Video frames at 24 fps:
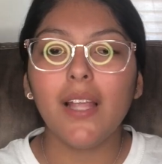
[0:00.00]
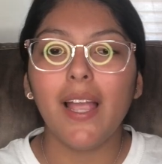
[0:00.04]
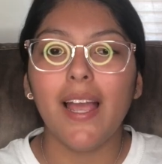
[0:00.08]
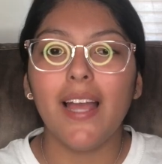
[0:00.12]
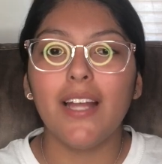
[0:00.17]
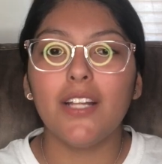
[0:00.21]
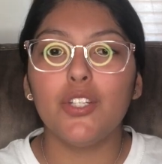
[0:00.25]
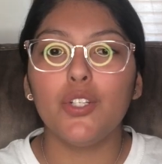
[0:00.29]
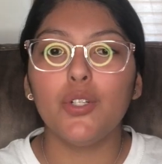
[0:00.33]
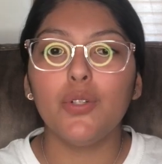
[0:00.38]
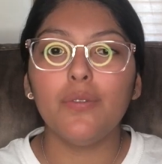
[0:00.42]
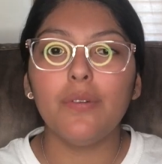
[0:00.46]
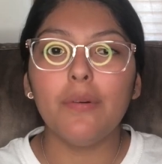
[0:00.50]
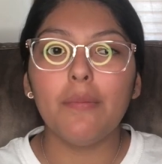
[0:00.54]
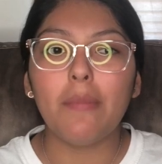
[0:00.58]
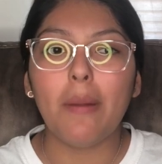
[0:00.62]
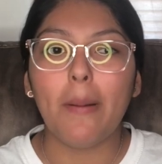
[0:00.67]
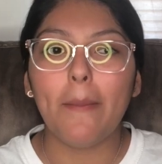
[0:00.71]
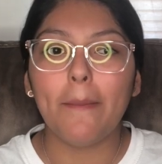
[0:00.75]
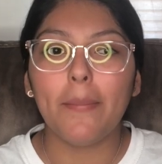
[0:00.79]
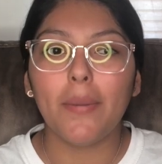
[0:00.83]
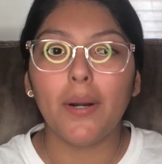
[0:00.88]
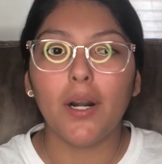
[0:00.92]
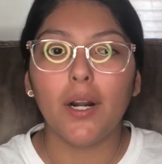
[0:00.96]
I do
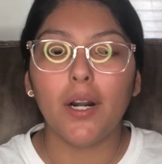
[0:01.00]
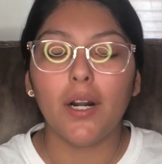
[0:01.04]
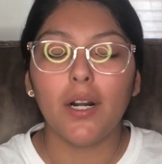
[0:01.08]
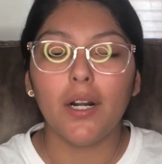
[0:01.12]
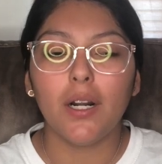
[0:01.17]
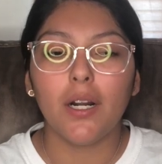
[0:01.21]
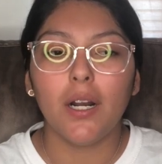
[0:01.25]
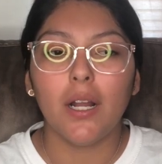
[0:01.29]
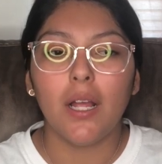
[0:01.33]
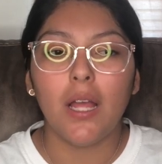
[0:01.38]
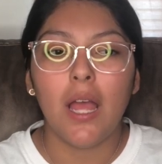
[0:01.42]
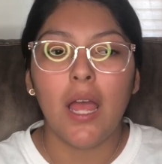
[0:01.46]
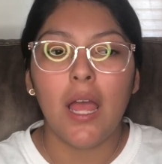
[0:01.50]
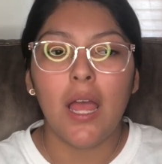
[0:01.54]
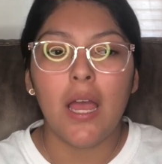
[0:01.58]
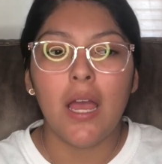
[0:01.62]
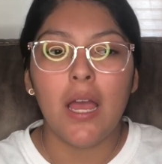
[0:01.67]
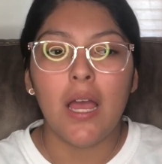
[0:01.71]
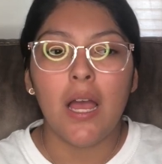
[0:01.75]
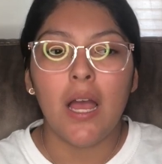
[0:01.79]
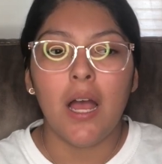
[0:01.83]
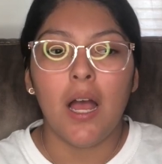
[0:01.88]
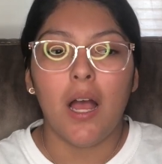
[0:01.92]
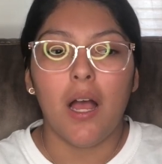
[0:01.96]
remember,
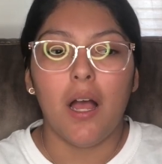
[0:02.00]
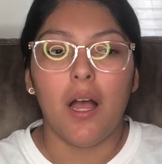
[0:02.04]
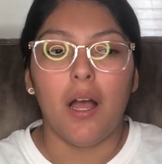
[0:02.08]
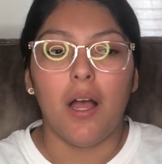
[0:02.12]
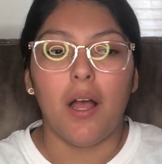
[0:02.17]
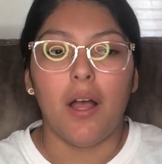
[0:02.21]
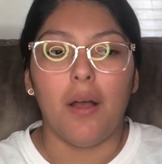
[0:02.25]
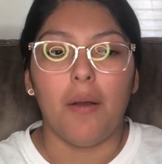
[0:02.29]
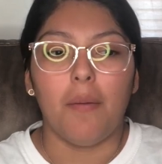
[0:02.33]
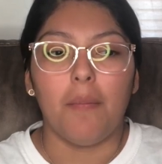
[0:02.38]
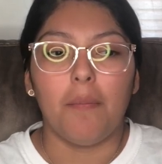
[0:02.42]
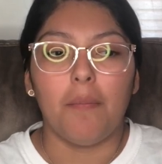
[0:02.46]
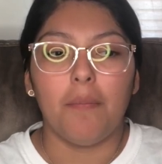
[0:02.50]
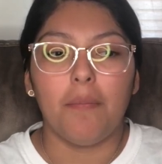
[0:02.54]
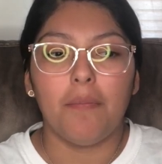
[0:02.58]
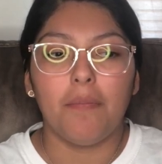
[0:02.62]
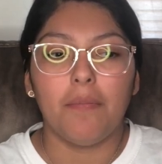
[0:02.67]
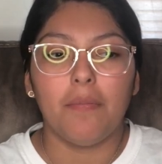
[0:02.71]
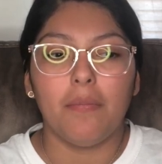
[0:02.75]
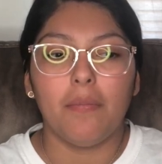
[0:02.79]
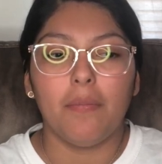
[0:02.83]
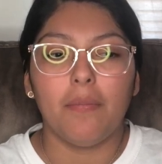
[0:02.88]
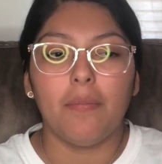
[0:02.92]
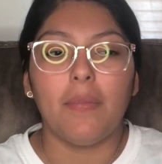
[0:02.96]
um,
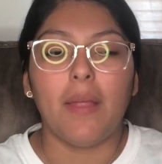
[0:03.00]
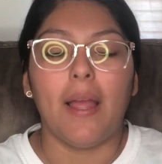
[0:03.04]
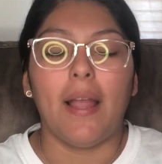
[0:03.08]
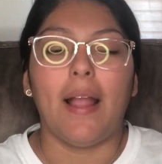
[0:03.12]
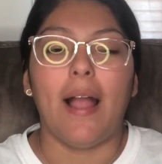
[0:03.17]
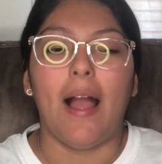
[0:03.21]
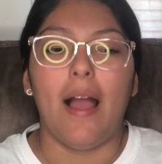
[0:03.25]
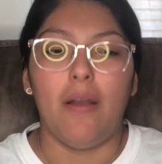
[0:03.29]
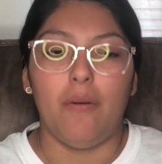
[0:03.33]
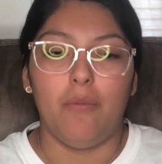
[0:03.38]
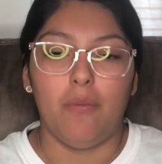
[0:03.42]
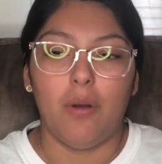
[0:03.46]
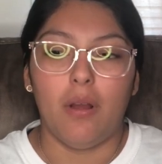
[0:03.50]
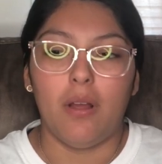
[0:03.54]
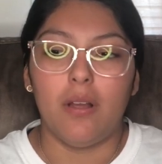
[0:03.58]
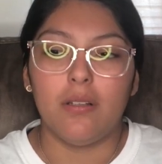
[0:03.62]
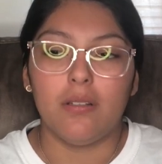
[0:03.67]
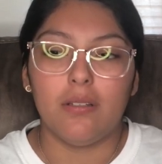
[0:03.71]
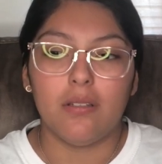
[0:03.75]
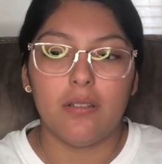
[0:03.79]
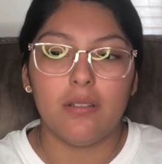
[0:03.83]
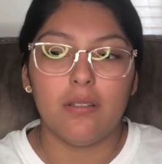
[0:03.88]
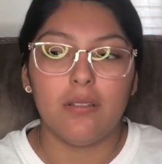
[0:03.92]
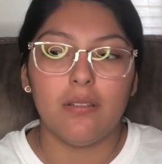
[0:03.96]
like I
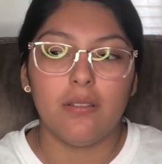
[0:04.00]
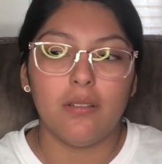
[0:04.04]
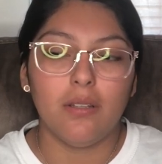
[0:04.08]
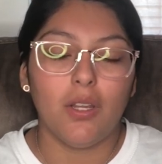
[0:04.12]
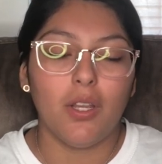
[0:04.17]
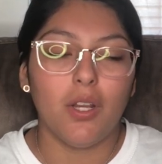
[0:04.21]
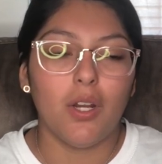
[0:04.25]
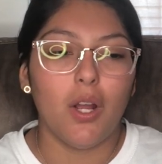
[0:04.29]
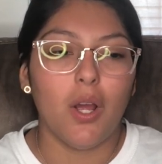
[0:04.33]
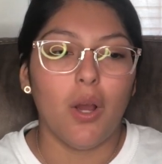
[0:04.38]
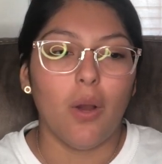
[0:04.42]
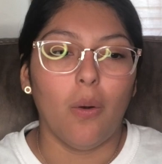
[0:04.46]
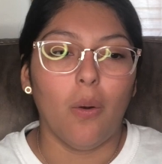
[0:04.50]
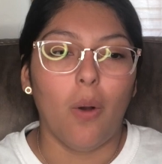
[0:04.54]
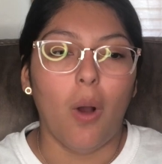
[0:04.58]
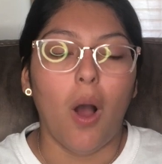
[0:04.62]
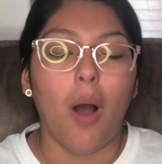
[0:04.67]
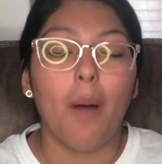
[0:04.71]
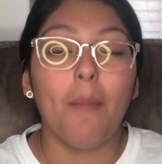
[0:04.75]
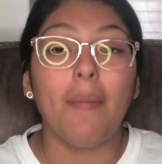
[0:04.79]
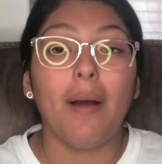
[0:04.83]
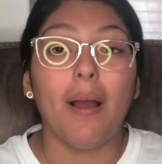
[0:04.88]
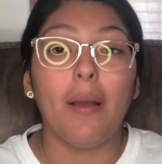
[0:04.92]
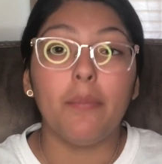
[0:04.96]
was,
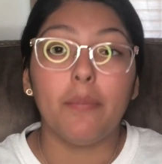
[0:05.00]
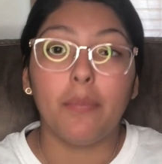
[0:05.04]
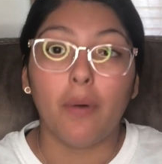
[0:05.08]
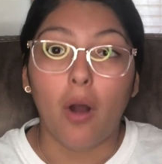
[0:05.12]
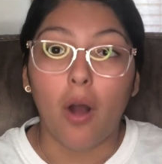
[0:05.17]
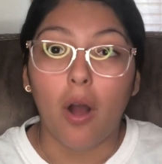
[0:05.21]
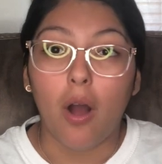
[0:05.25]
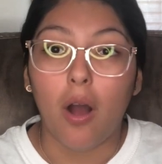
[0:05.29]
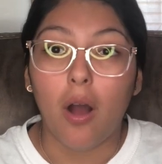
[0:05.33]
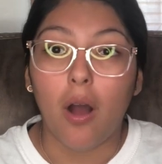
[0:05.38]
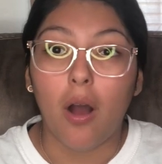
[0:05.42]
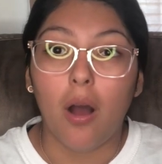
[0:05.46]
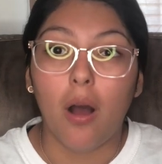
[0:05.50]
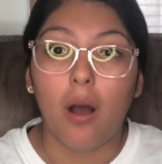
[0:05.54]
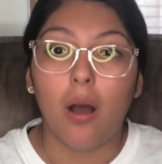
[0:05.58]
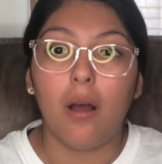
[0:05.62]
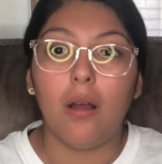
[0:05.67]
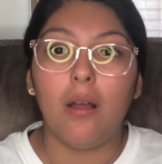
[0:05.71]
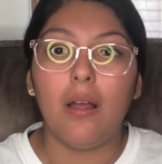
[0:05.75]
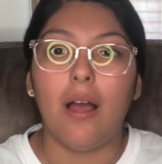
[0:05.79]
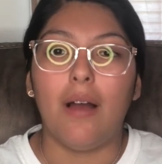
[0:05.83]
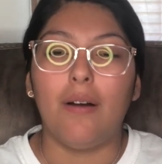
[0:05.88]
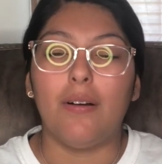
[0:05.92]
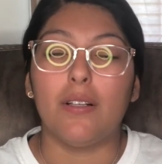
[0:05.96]
on my
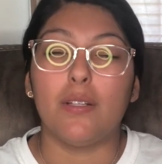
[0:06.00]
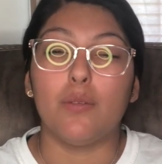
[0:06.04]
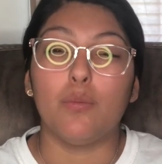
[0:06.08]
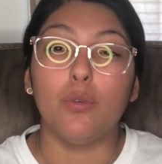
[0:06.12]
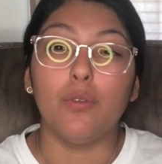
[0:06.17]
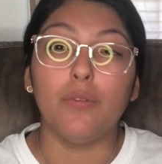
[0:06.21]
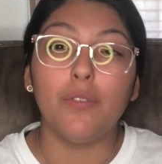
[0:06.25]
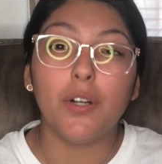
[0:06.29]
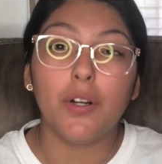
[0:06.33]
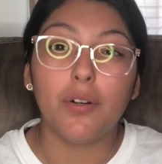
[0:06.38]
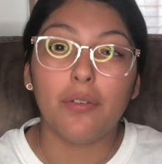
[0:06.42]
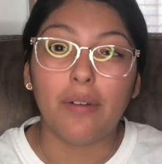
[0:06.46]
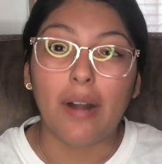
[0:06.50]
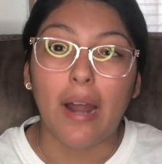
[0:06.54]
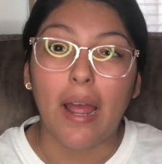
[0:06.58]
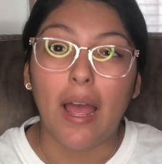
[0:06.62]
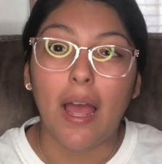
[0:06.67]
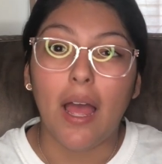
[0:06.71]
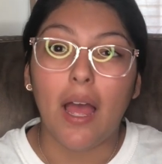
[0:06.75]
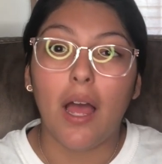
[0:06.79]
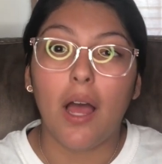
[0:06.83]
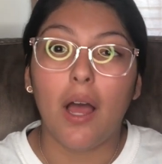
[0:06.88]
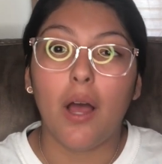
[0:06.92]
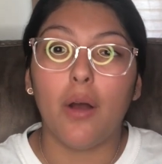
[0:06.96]
ball. I was moving
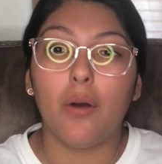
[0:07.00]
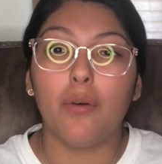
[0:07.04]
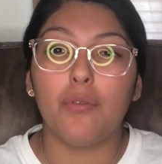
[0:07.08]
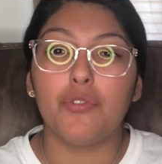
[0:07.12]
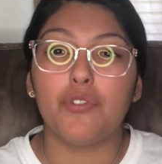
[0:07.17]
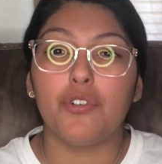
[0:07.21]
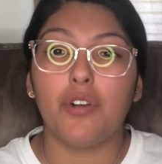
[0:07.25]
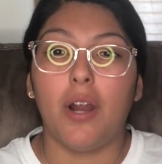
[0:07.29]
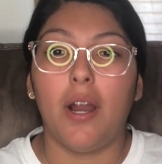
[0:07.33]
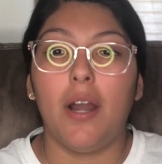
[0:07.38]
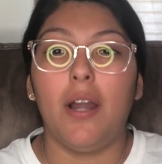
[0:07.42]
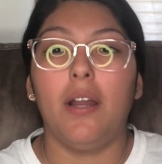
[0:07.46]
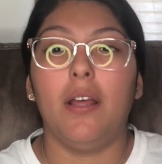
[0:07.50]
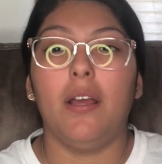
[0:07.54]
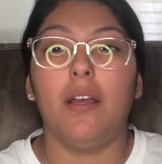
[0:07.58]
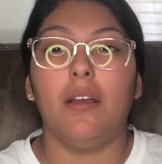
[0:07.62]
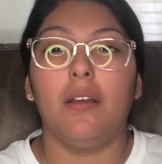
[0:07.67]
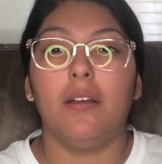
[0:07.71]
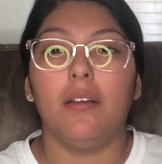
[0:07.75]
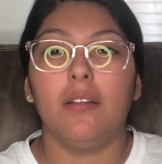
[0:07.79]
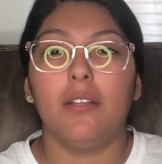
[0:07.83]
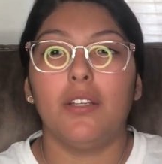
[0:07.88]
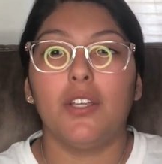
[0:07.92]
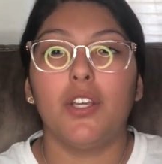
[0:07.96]
around, trying
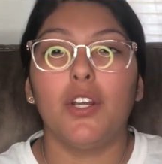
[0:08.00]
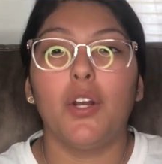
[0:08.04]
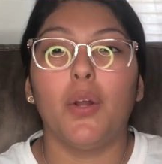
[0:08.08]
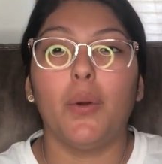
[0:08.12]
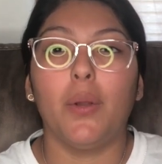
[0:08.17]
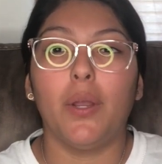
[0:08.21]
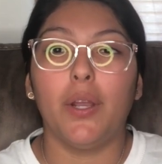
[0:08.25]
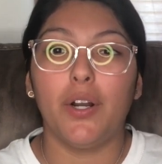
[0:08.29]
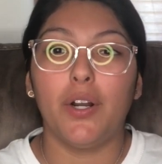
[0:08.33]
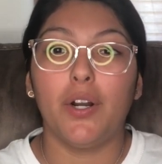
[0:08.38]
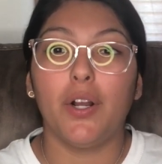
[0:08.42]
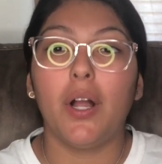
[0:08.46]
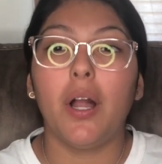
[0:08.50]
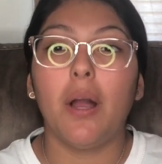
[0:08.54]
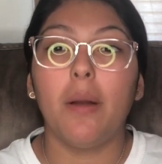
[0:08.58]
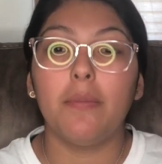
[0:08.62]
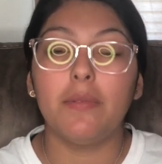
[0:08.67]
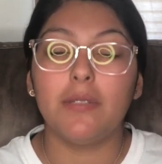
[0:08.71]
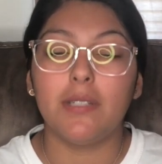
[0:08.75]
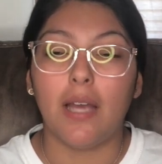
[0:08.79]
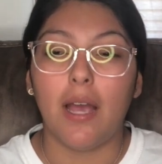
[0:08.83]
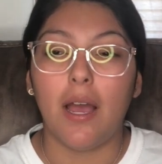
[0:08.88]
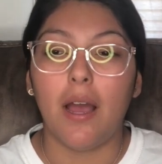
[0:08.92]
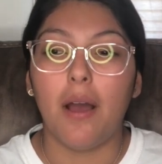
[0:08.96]
to, get her to
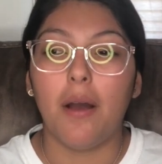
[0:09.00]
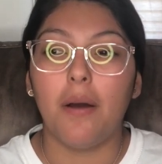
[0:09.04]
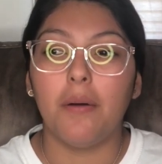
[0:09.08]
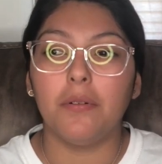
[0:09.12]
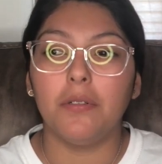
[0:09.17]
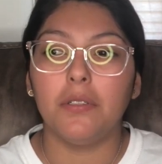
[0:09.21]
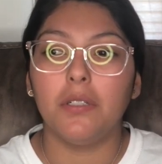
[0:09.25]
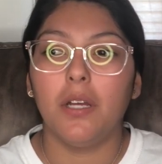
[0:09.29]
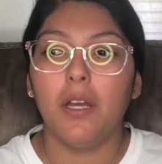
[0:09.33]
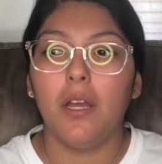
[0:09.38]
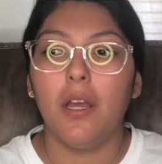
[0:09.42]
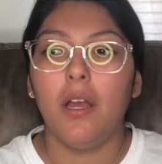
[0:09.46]
come down.